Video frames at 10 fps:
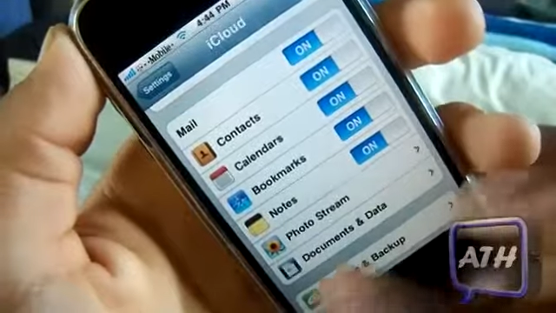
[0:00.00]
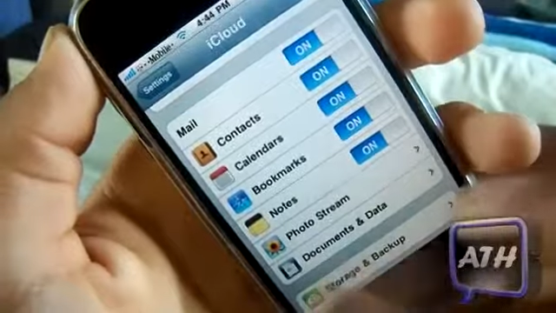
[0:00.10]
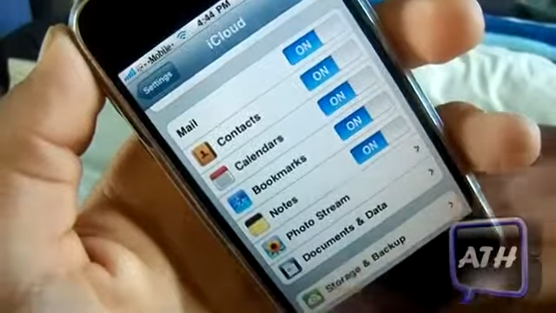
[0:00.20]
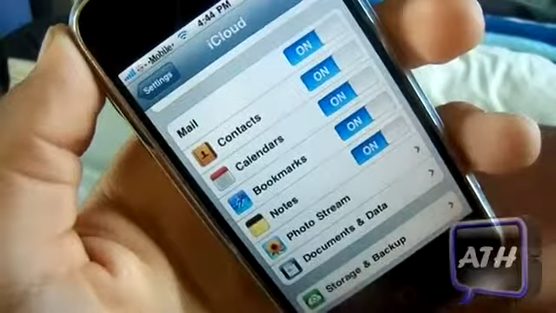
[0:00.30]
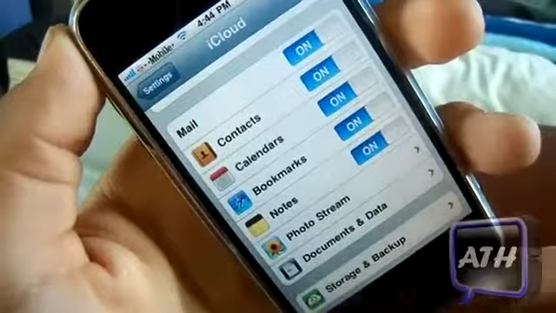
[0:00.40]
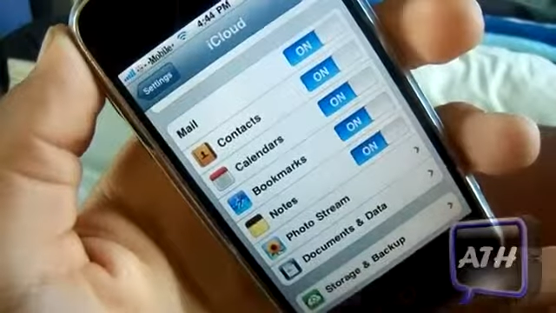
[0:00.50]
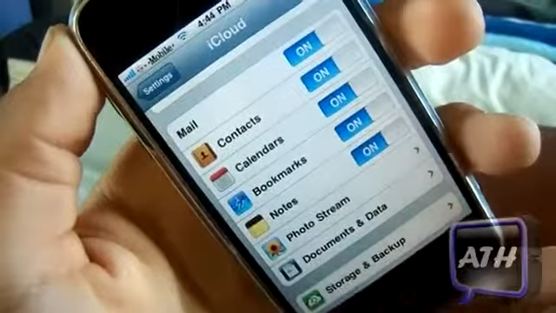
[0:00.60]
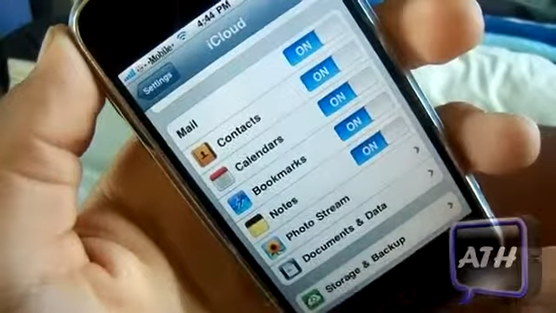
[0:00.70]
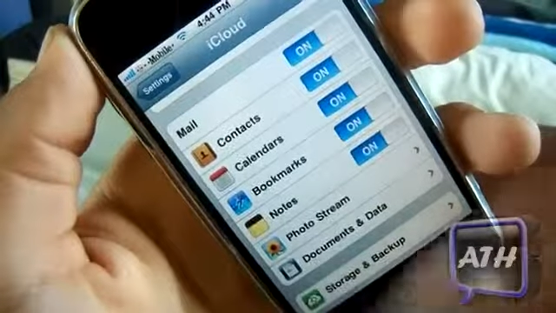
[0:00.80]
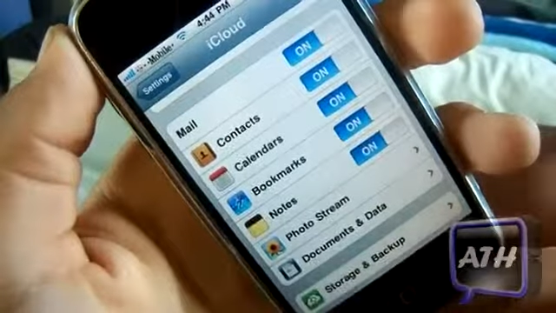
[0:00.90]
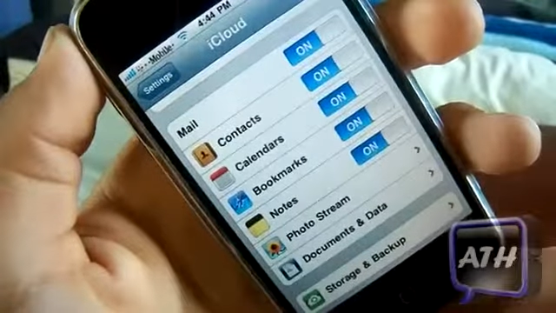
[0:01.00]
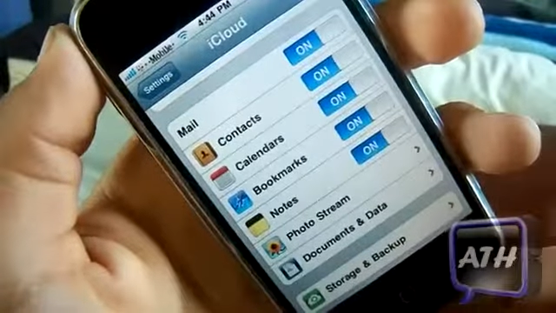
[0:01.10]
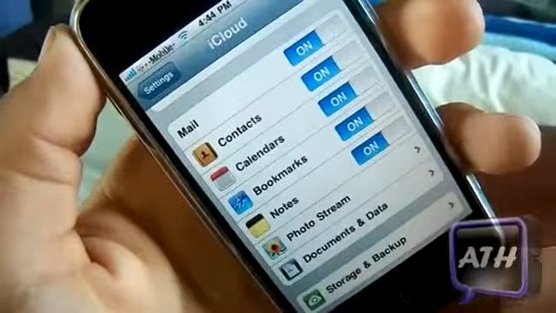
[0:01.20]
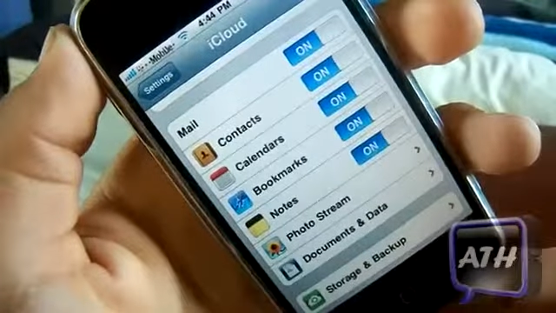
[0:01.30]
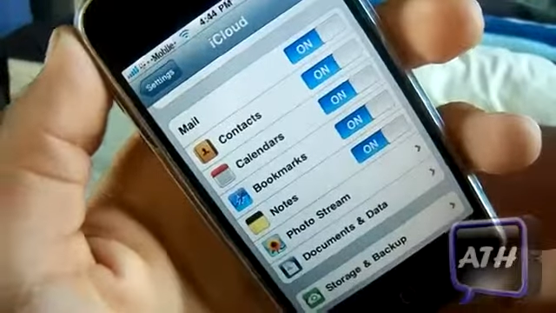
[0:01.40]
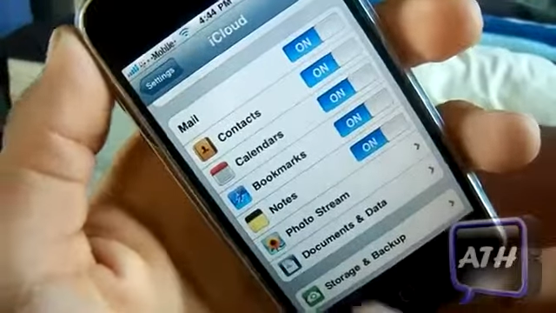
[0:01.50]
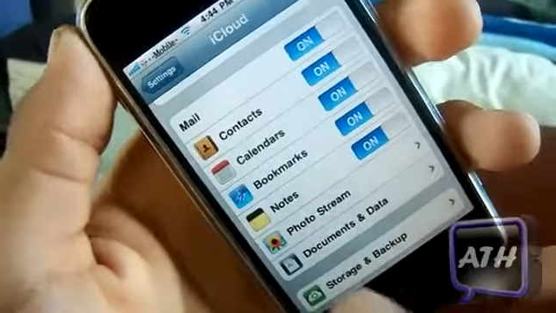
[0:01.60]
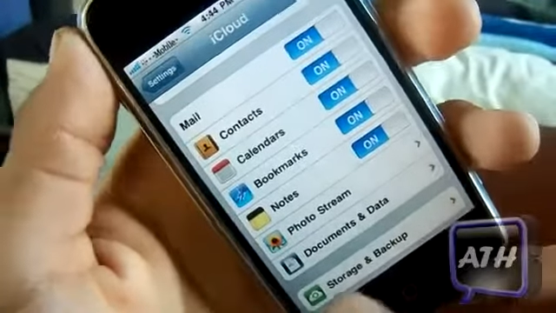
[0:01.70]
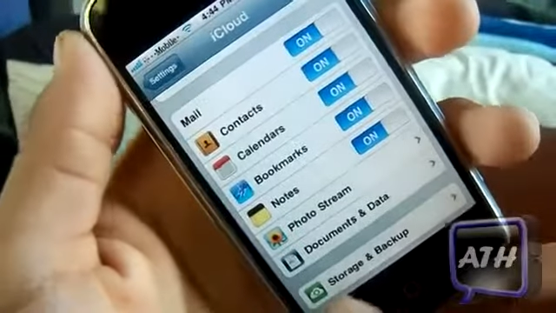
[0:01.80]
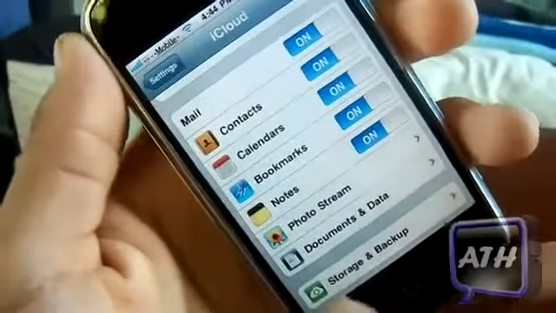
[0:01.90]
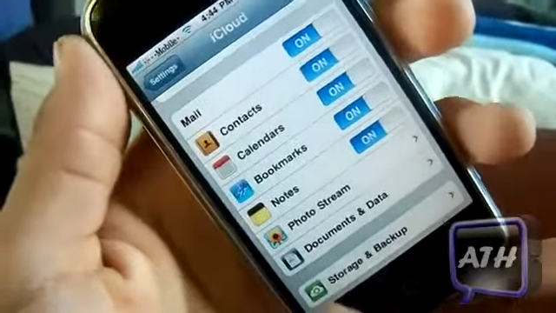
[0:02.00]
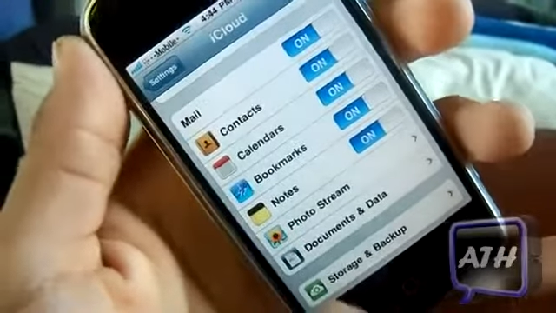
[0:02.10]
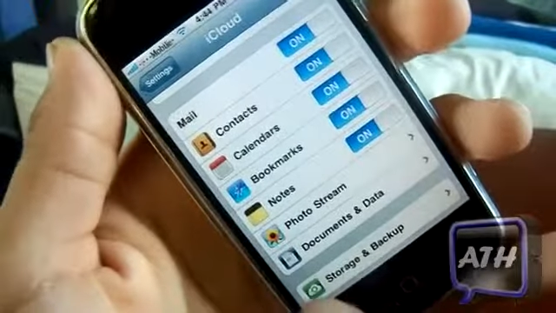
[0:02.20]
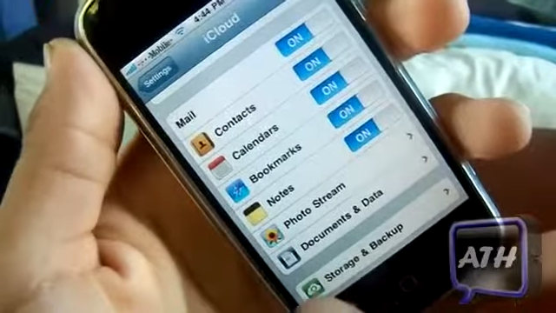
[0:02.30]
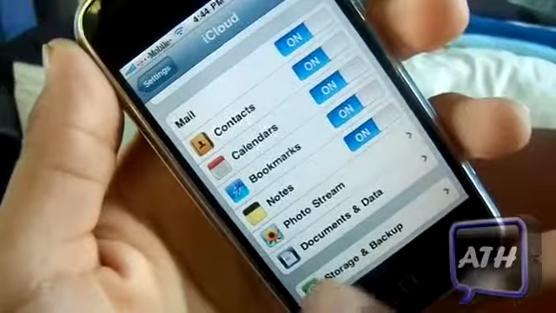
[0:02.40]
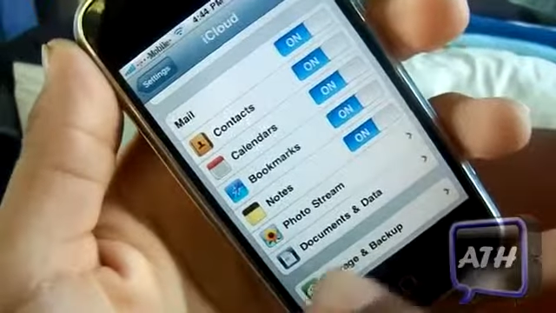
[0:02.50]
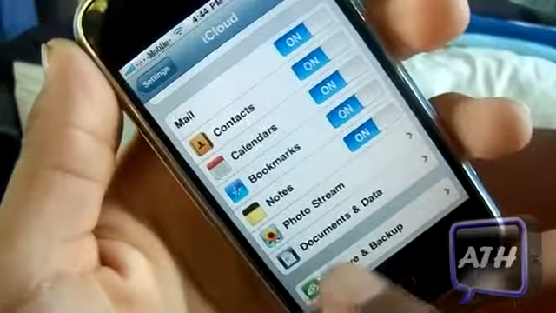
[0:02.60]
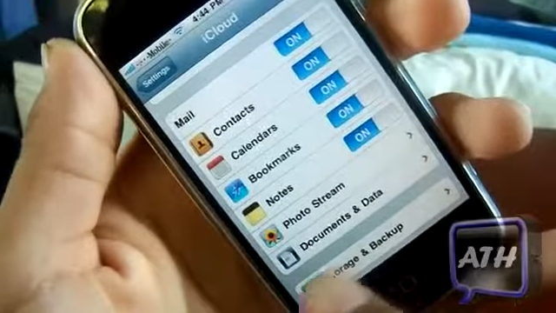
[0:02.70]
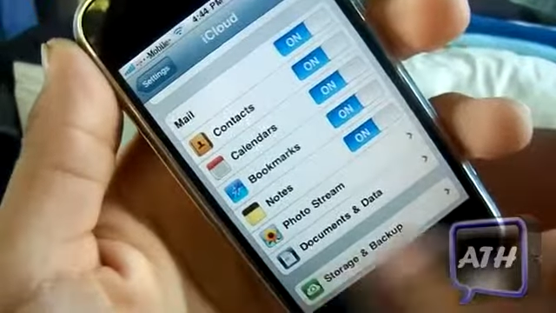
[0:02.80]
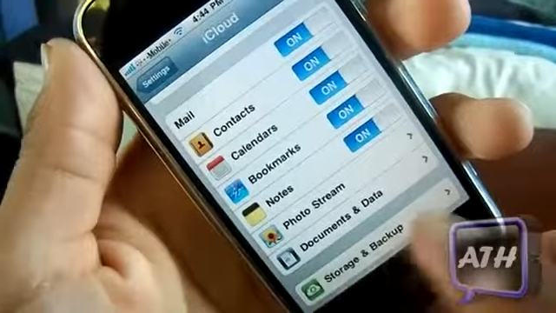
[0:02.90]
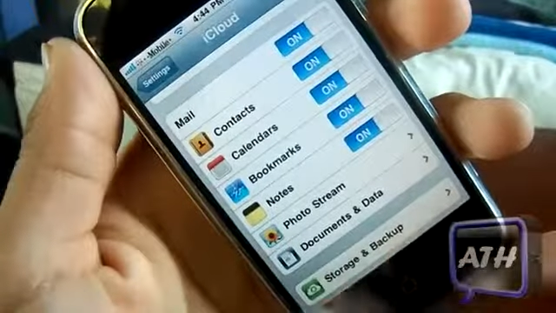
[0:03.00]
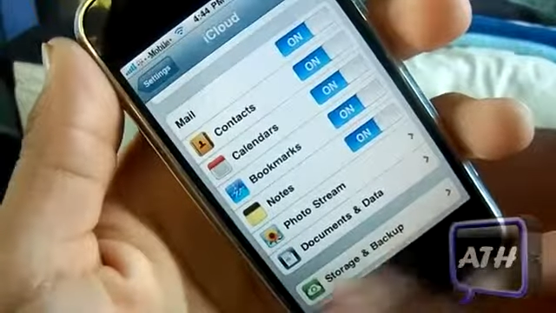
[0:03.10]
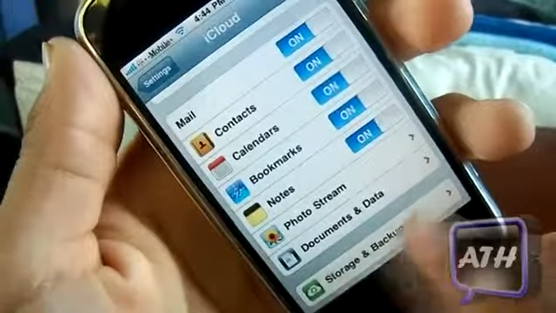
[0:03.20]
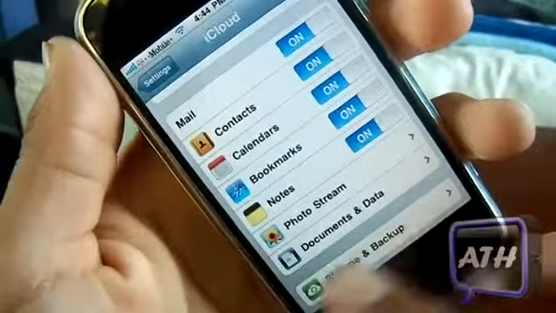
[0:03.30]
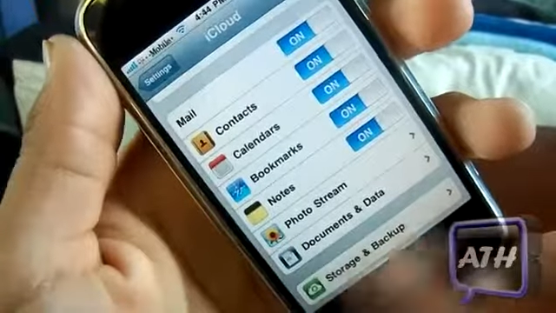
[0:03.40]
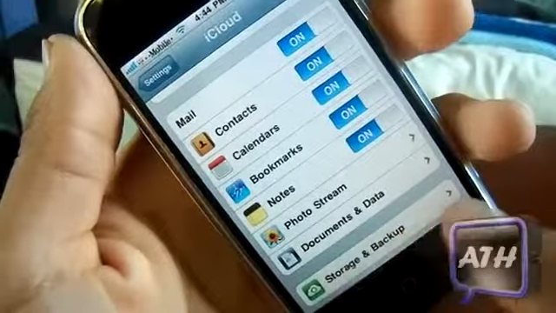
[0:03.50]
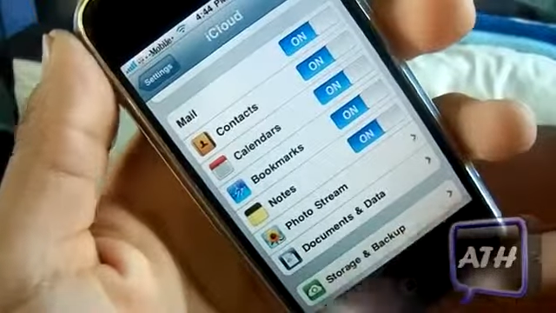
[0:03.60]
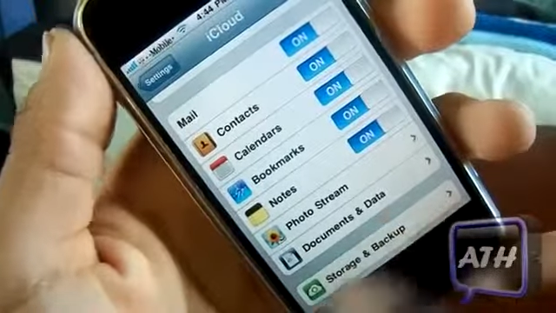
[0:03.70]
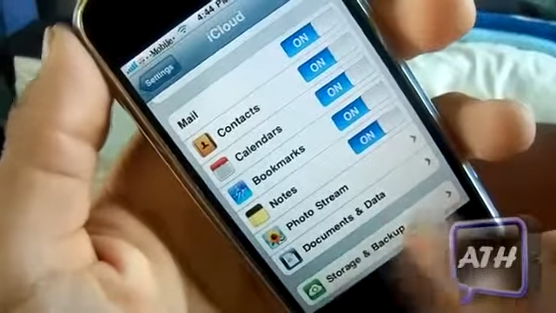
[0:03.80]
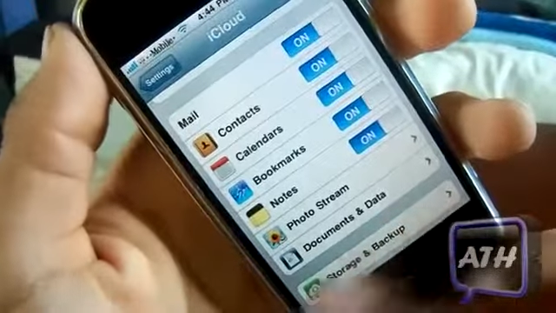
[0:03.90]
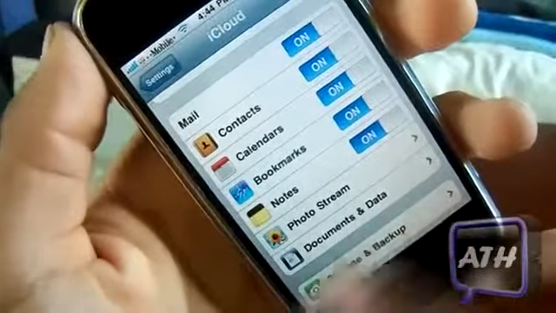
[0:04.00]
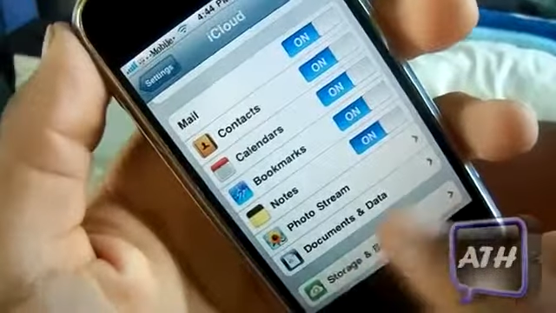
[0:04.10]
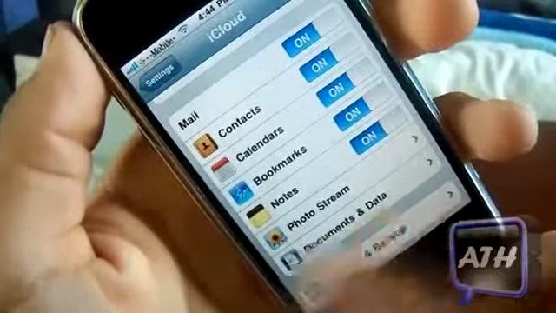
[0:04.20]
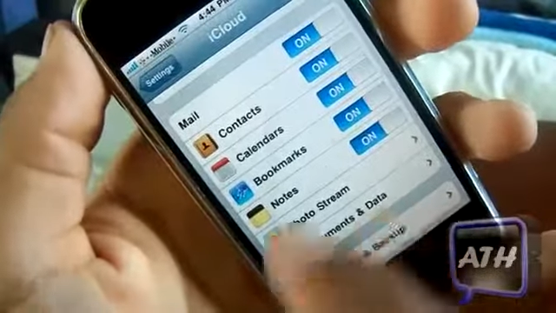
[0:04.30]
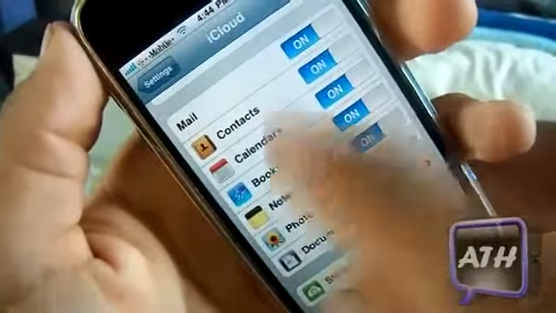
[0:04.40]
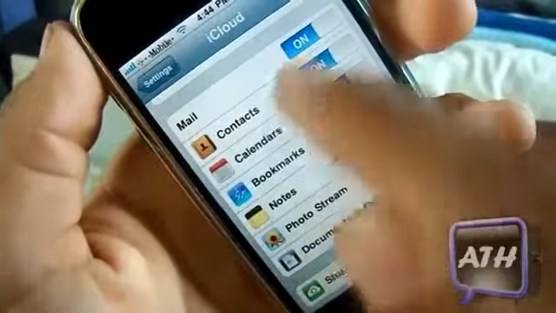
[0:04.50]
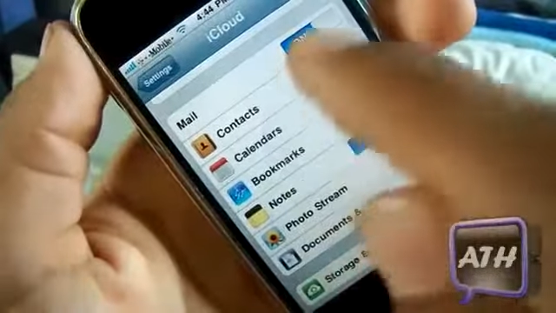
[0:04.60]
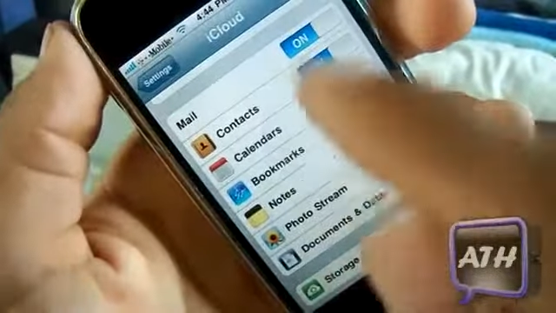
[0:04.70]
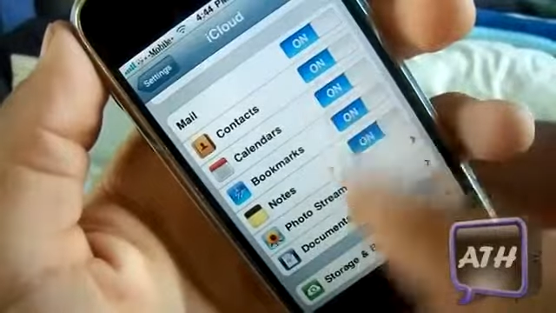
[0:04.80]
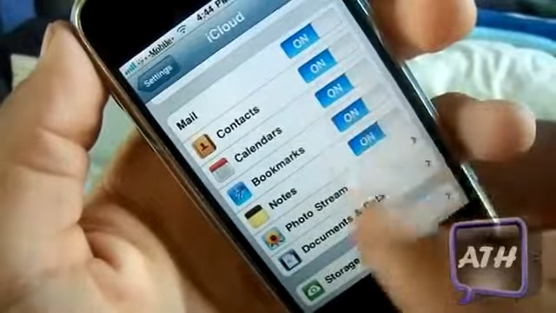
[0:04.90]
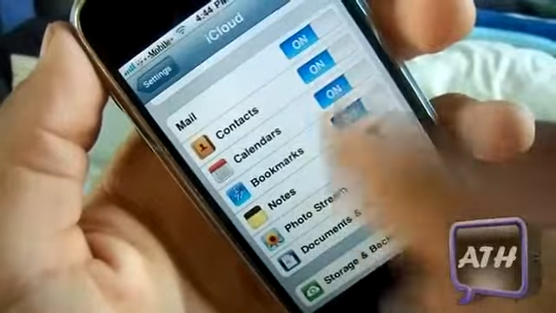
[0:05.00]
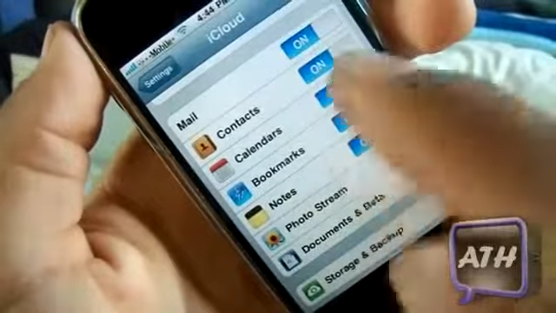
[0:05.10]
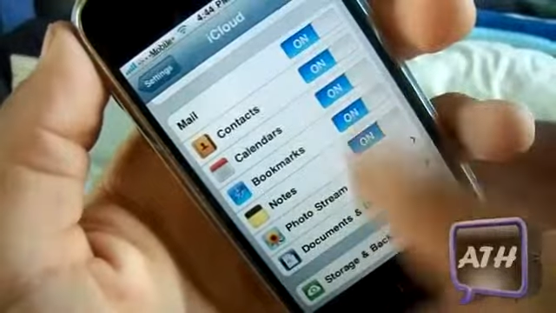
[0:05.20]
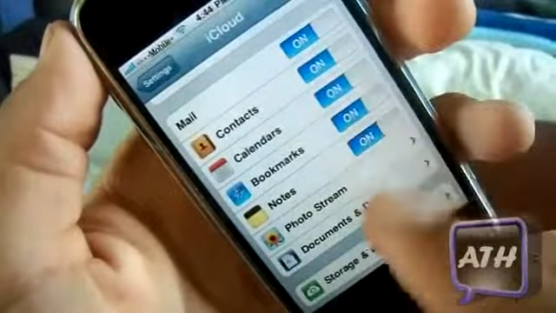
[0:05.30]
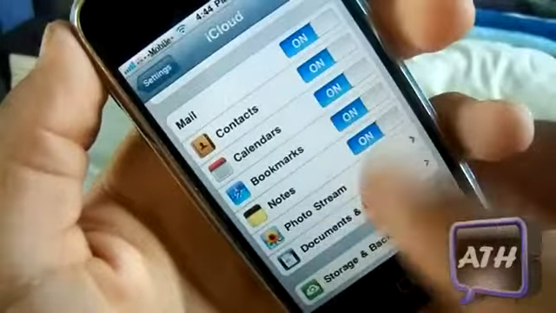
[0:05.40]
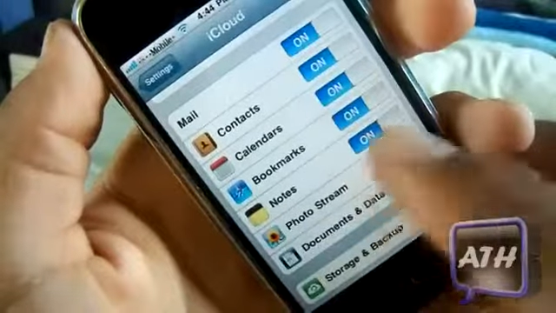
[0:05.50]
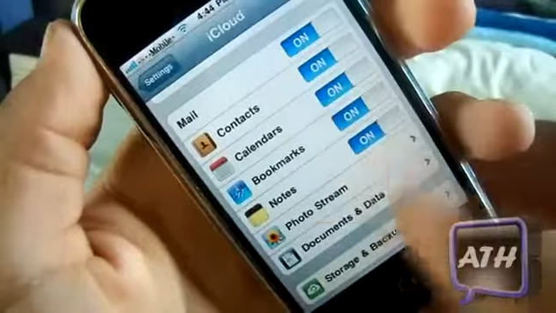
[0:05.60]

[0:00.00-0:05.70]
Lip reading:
Nobody's mouth can be seen.